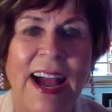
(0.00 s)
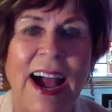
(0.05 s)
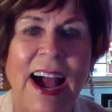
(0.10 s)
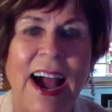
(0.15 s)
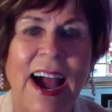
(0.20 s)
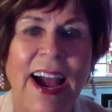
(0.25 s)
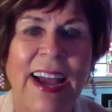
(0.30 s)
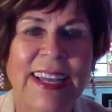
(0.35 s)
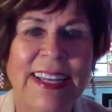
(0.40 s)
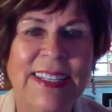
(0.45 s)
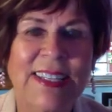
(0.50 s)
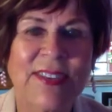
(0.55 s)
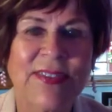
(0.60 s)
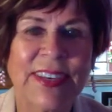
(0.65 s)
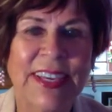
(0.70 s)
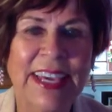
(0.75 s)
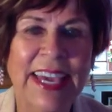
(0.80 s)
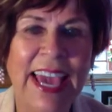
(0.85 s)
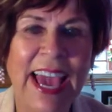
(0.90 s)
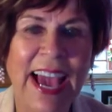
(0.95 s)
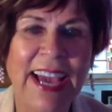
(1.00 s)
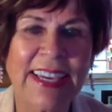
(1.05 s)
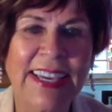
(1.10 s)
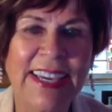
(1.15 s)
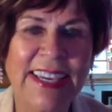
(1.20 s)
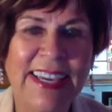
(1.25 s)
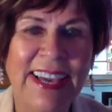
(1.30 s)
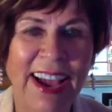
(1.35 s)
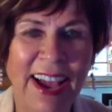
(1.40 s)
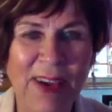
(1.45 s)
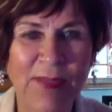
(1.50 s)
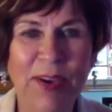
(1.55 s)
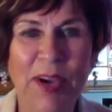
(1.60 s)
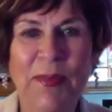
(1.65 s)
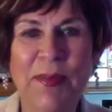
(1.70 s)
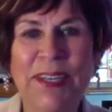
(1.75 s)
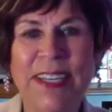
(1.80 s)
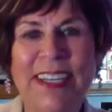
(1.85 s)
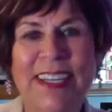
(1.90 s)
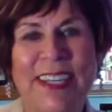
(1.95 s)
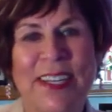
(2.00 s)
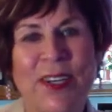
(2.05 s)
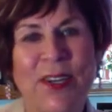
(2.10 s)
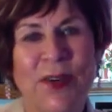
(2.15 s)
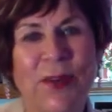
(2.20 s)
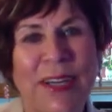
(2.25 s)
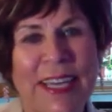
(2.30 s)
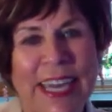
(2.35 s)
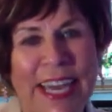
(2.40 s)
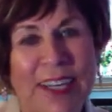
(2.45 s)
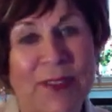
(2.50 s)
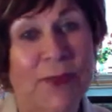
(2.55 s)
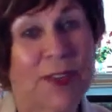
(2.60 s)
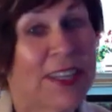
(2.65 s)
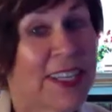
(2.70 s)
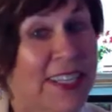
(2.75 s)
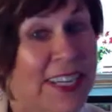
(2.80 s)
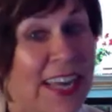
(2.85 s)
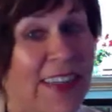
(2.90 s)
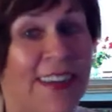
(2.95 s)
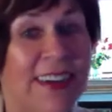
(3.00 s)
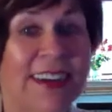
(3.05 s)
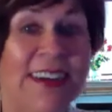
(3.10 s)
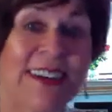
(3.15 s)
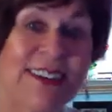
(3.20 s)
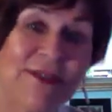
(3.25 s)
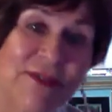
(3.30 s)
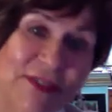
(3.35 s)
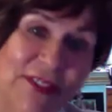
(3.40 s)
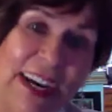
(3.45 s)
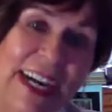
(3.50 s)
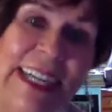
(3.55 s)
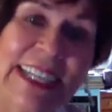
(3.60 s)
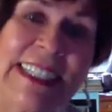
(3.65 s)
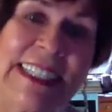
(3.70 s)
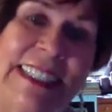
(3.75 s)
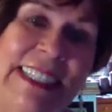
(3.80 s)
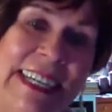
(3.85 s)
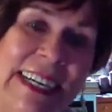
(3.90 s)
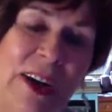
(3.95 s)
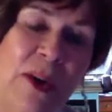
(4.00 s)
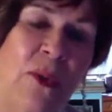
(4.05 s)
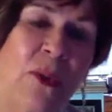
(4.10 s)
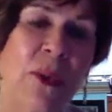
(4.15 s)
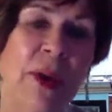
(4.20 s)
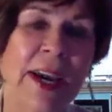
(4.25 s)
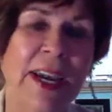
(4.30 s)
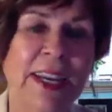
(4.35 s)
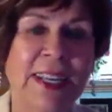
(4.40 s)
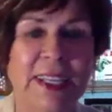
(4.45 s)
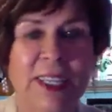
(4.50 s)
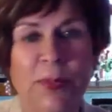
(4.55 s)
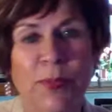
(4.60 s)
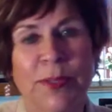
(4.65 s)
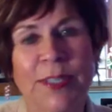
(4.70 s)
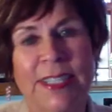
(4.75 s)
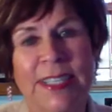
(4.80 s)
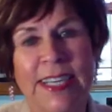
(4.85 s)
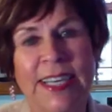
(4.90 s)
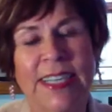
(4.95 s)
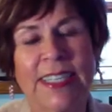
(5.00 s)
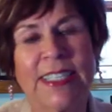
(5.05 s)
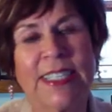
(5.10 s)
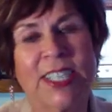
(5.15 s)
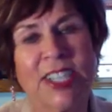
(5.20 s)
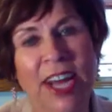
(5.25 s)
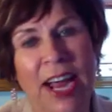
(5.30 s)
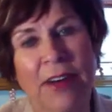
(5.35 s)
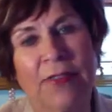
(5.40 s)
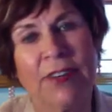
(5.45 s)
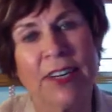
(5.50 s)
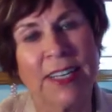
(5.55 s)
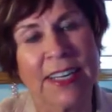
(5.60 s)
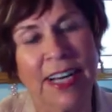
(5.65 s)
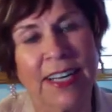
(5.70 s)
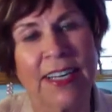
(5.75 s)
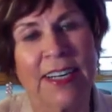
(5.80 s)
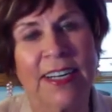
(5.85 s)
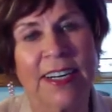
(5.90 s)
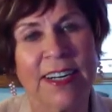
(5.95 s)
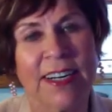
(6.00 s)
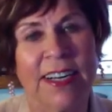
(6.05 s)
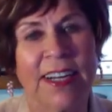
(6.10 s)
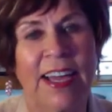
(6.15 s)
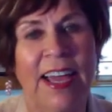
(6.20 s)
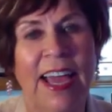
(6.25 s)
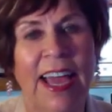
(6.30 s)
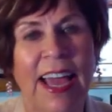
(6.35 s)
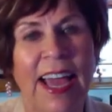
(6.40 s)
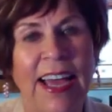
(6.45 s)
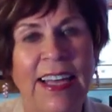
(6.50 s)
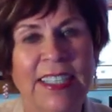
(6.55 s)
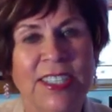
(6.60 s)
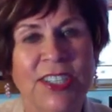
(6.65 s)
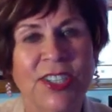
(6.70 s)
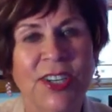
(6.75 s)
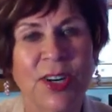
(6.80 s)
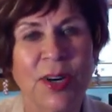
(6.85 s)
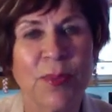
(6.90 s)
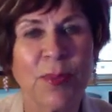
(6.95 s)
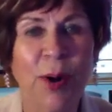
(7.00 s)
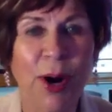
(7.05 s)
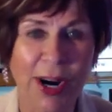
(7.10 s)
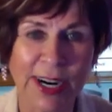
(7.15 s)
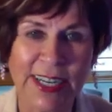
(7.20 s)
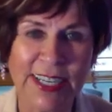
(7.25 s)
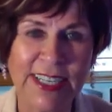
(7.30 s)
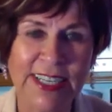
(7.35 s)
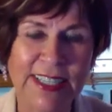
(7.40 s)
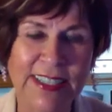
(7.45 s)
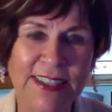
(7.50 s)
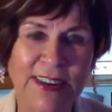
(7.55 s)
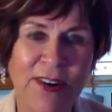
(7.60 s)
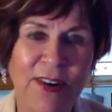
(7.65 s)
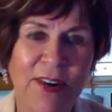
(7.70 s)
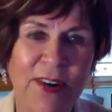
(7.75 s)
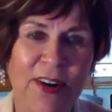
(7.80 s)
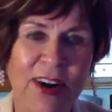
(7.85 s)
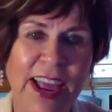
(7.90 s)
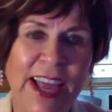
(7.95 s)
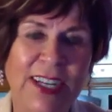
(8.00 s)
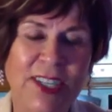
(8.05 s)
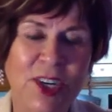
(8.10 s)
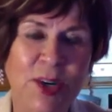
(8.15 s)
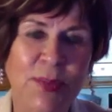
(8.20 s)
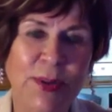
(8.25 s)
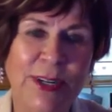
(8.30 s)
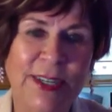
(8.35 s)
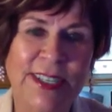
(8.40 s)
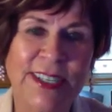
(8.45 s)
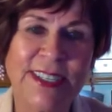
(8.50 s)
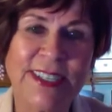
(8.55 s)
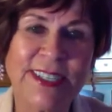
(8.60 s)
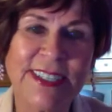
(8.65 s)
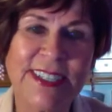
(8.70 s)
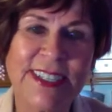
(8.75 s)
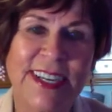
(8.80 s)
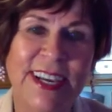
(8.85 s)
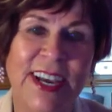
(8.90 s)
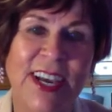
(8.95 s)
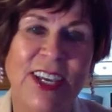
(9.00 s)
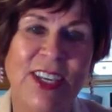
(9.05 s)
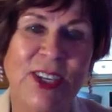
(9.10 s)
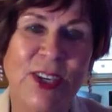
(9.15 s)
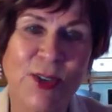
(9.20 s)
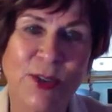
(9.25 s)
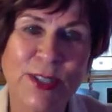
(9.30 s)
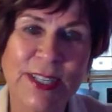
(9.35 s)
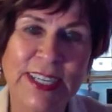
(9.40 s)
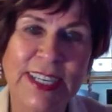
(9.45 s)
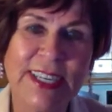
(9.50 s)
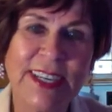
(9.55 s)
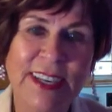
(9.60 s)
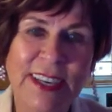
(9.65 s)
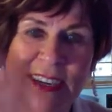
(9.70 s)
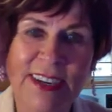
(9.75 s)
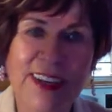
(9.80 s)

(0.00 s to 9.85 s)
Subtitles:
Hi, it's Vickie Hacking. I'm coming to you again with another fun way to present Jafra color at your parties or at your personals using